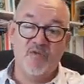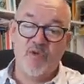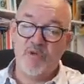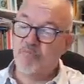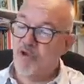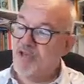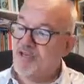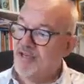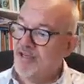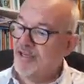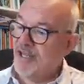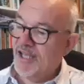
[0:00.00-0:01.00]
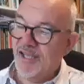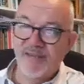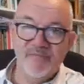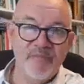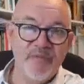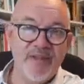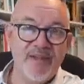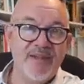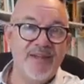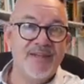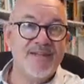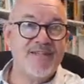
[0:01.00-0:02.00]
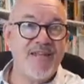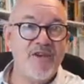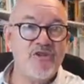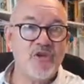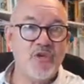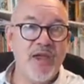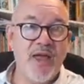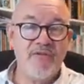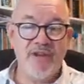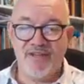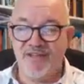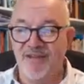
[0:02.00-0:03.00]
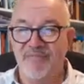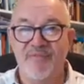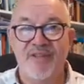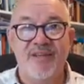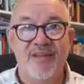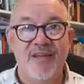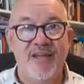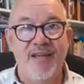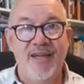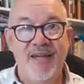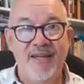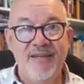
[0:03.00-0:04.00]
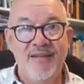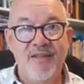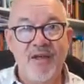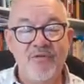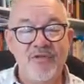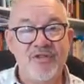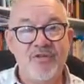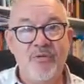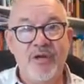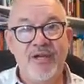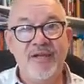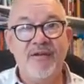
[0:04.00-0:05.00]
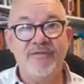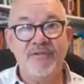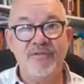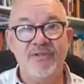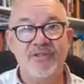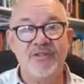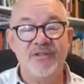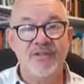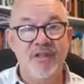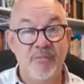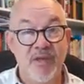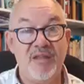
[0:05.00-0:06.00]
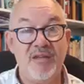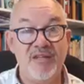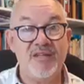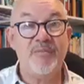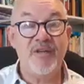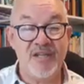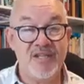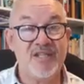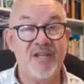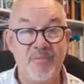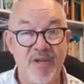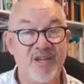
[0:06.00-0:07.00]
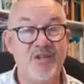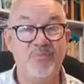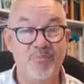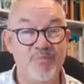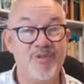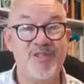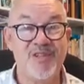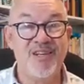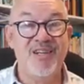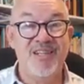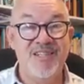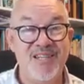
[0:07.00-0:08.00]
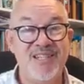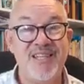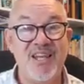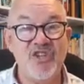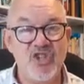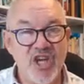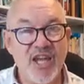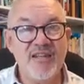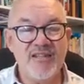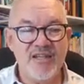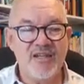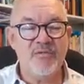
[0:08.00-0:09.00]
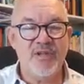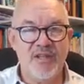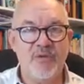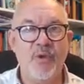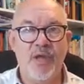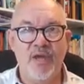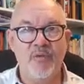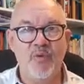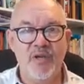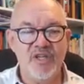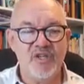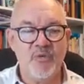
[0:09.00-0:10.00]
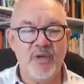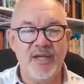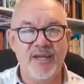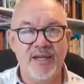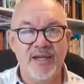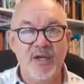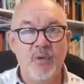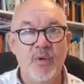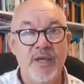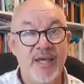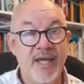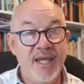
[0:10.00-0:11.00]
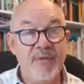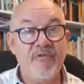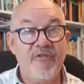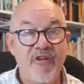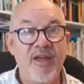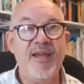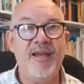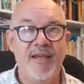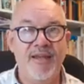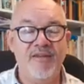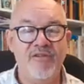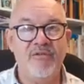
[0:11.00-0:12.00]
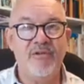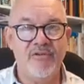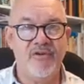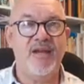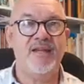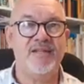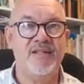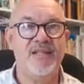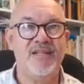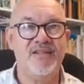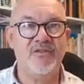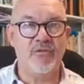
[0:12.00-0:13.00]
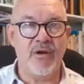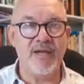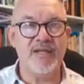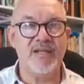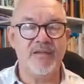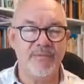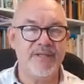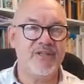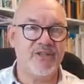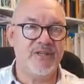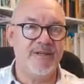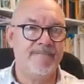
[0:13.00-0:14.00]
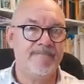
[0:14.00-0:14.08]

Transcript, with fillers: where Brendan, the central character in those three novels, the Methodist minister, becomes disenchanted with the way in which we, we keep failing to address this Great Commission